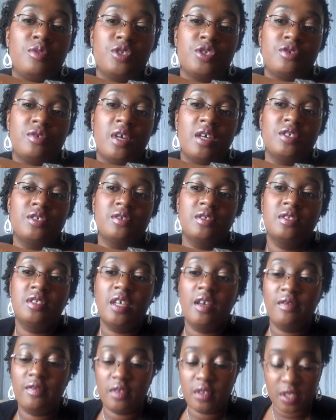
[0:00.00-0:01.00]
moisturizer is
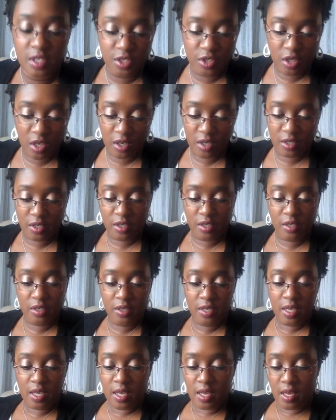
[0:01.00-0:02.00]
definitely darker.
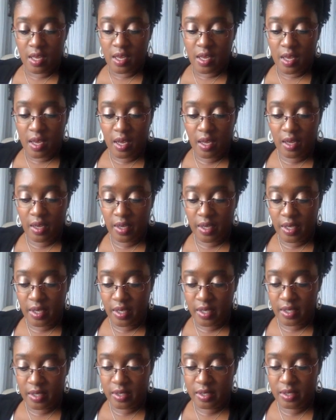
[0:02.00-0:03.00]

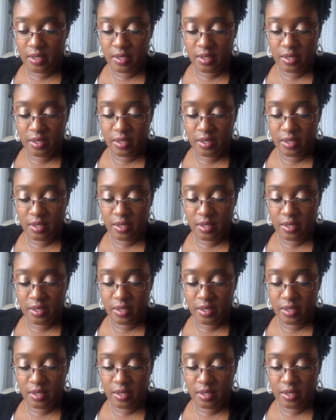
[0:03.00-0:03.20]
And